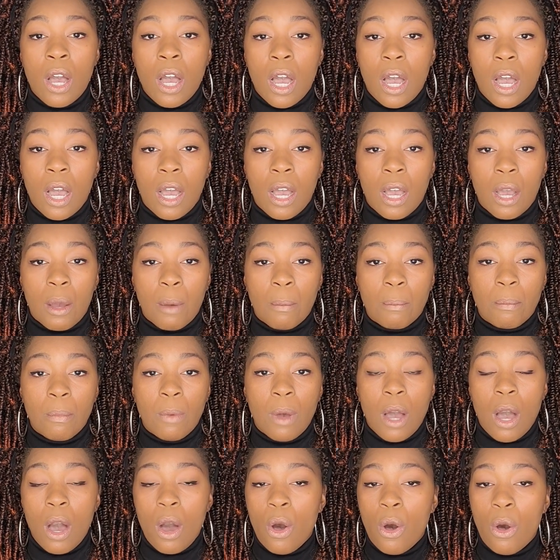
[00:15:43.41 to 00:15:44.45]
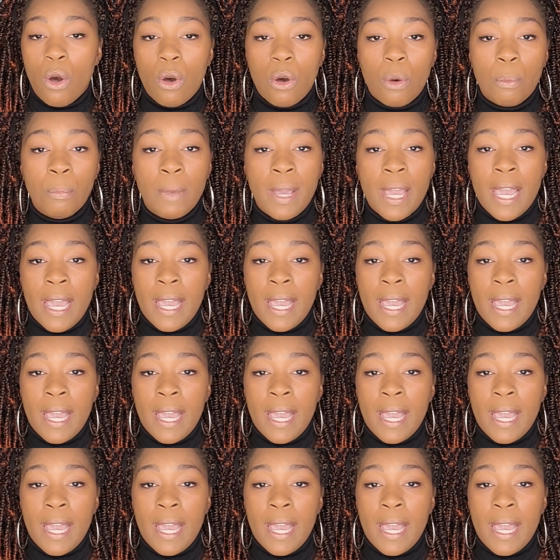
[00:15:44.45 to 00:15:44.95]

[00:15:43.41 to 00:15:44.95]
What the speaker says: home,